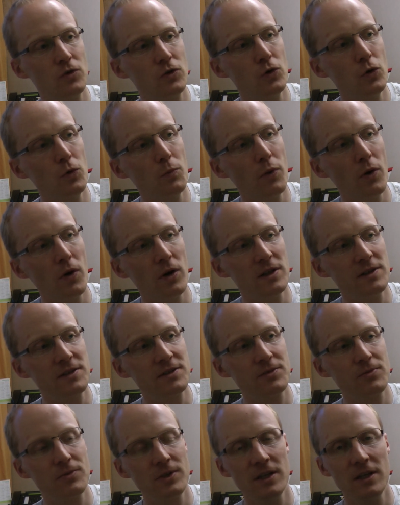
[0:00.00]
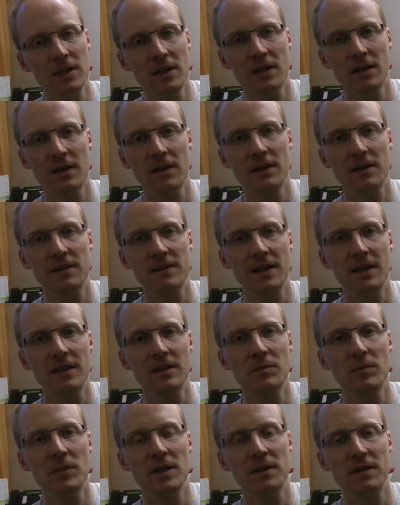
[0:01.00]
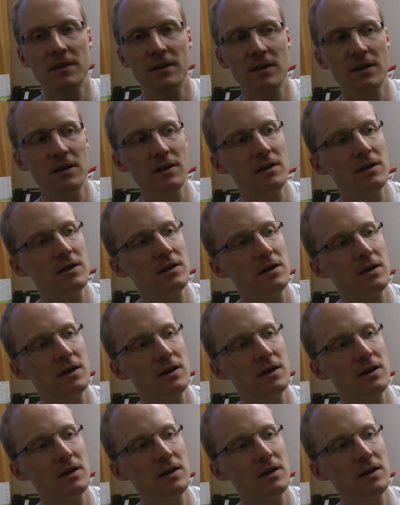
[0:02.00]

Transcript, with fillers: two point three centimeter